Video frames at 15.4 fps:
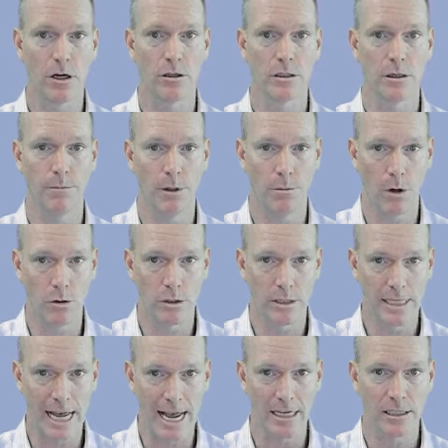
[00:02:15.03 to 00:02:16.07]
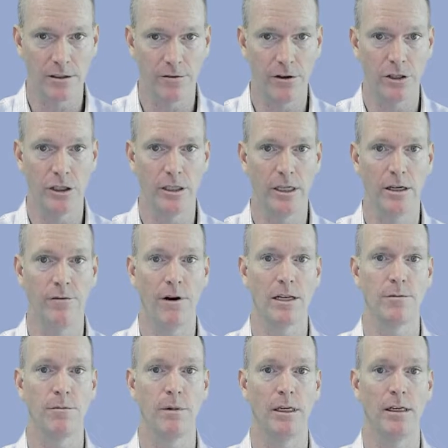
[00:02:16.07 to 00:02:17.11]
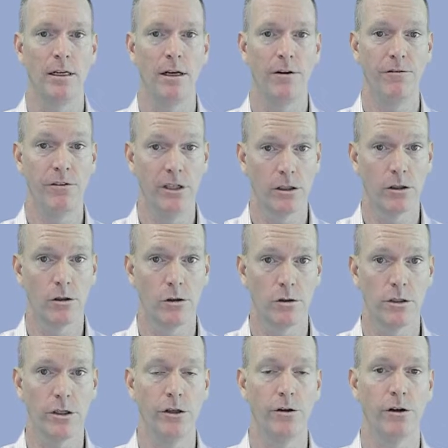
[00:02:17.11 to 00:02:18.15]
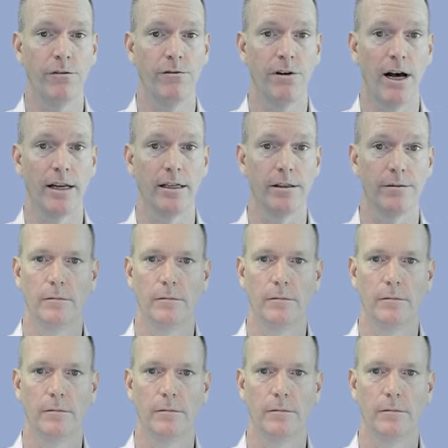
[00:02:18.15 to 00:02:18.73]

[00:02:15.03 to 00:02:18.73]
are some of the most tax-efficient investment vehicles you can find.